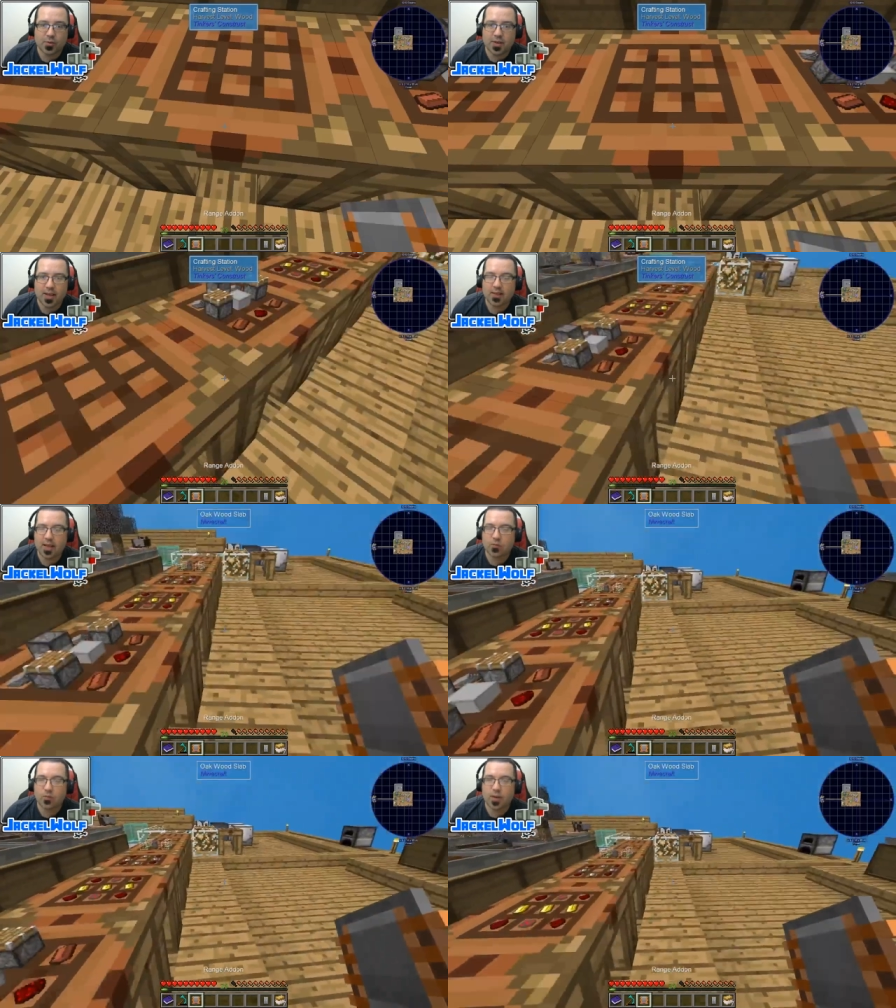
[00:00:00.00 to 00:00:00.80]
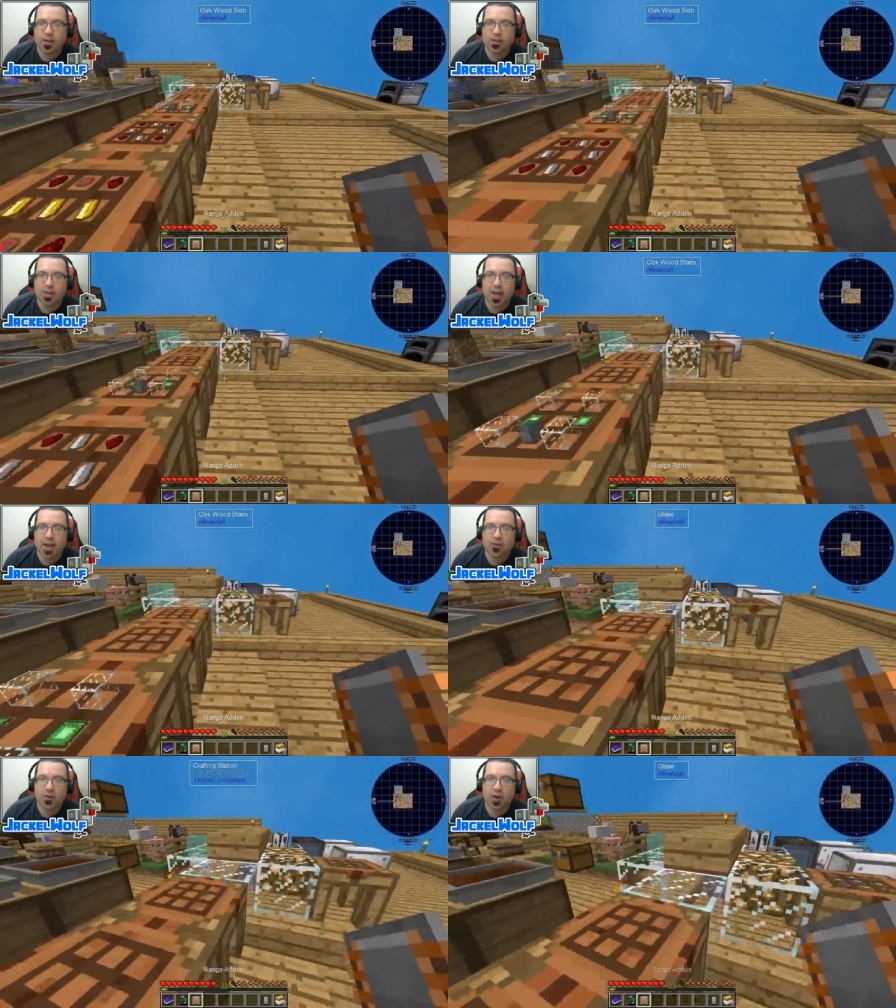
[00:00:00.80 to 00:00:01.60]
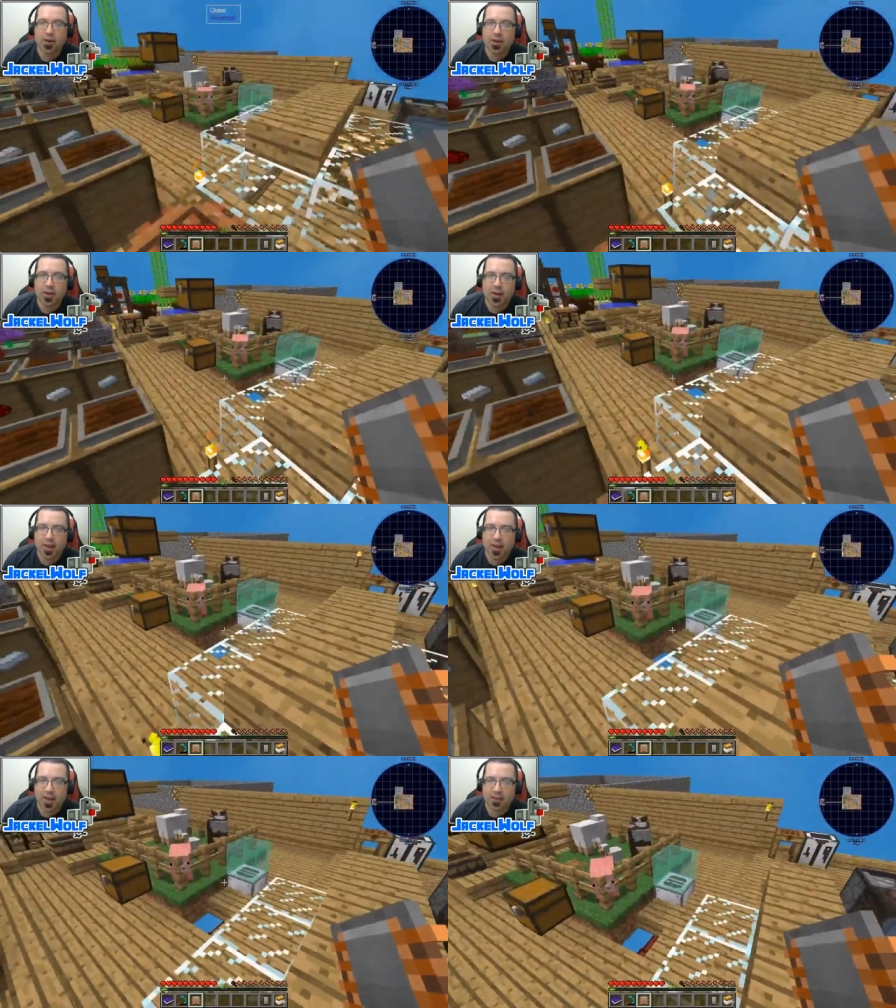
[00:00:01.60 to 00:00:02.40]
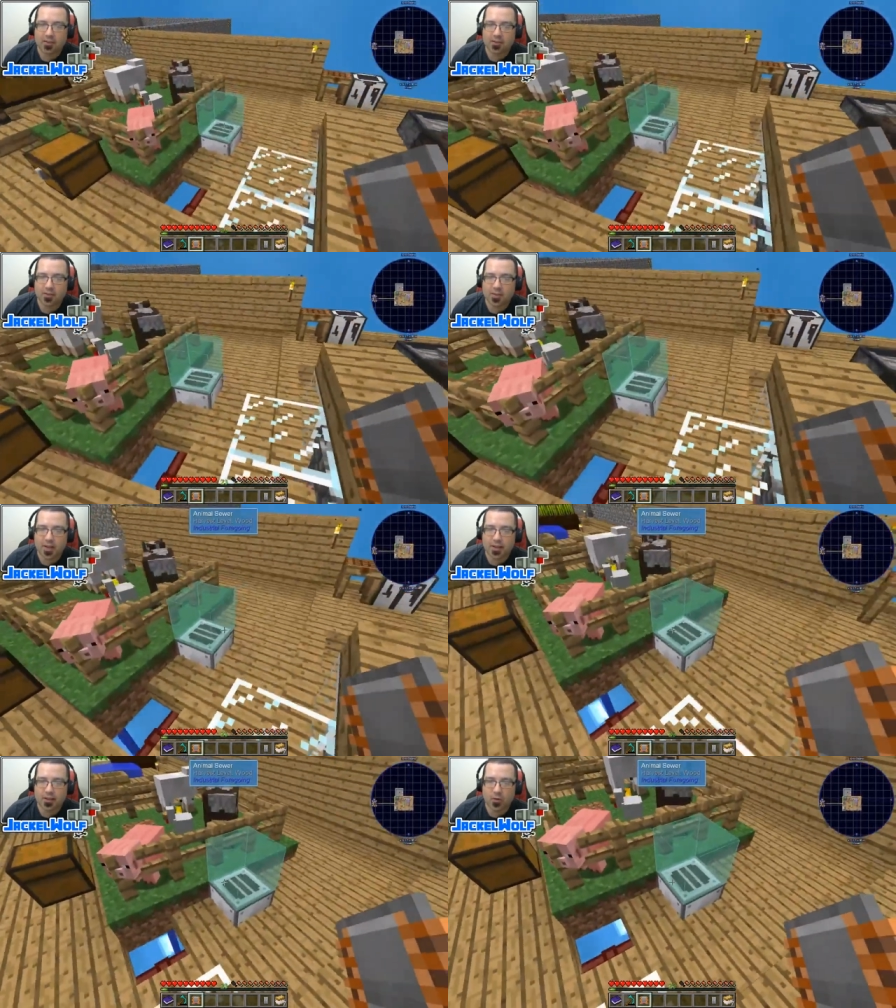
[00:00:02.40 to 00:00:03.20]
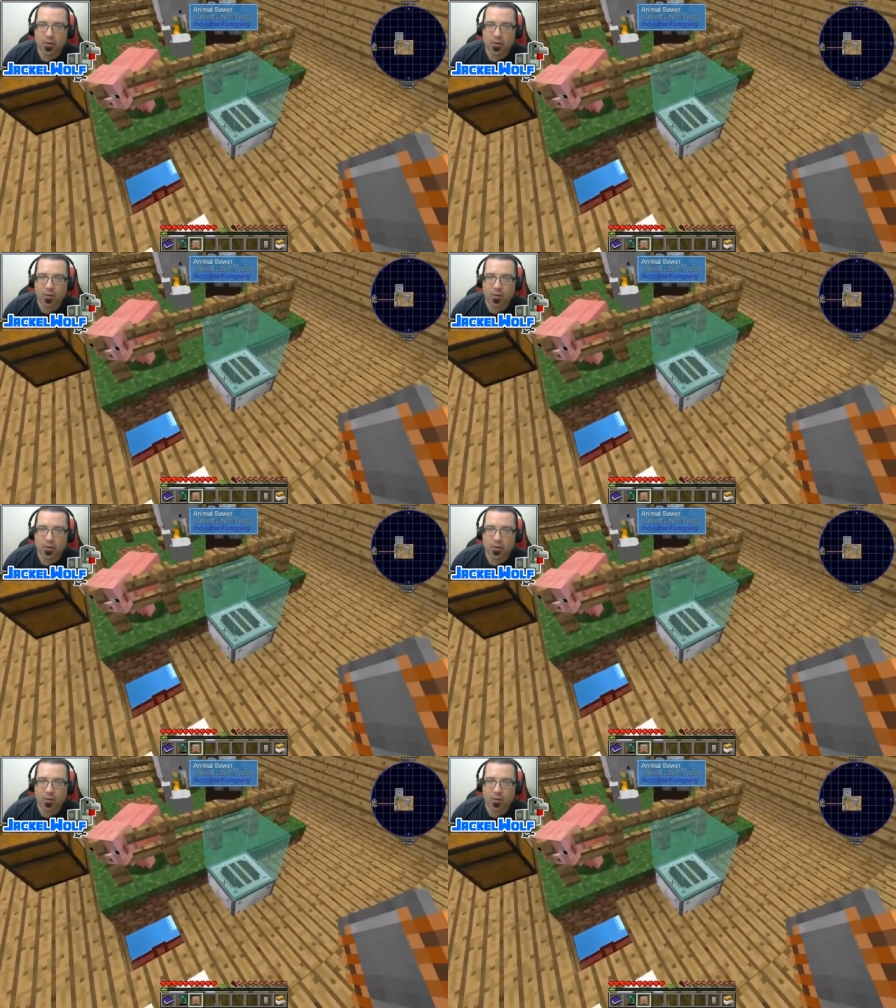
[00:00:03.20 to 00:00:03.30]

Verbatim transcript: to take that range add-on, and as soon as I go